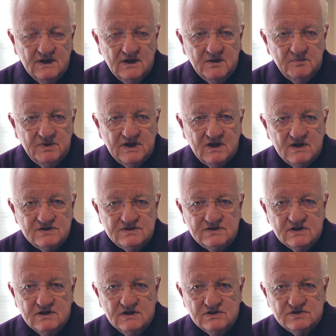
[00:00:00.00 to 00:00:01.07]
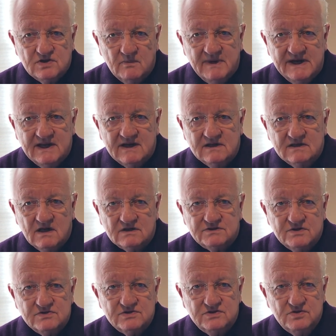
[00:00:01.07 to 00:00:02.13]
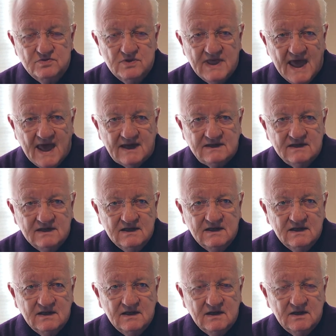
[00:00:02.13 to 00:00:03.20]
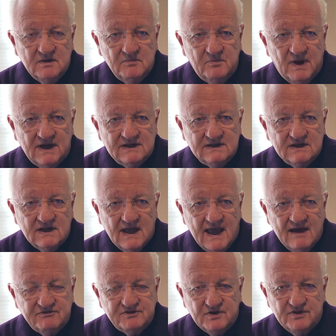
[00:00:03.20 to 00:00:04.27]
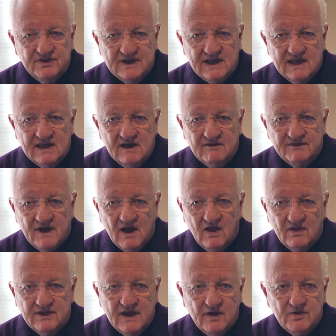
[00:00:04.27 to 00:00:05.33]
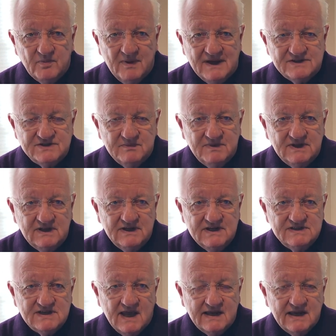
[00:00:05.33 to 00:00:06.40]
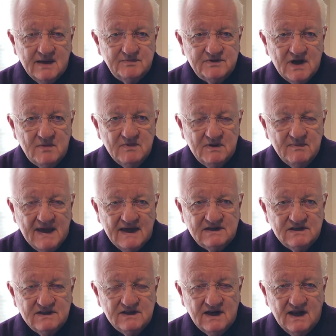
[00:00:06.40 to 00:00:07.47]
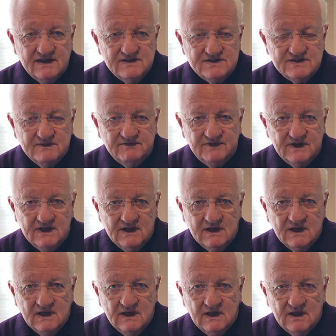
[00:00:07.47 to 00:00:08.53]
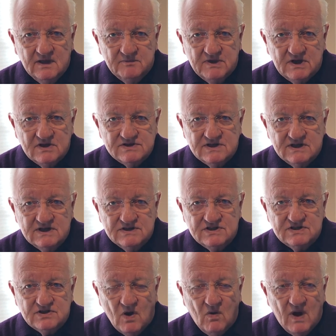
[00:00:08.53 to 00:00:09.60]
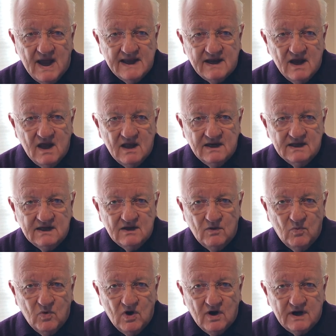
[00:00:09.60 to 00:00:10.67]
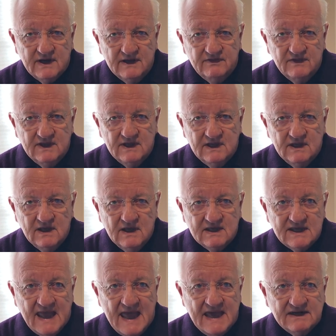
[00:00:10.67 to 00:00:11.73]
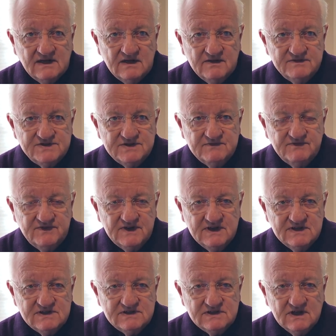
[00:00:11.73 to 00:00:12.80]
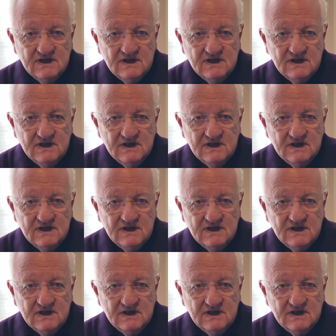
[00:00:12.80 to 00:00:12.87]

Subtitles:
because so many conductors do that. But after thinking of all the other possibilities, I kept coming back to the 9th Symphony because it is so iconic a work in the canon of symphonies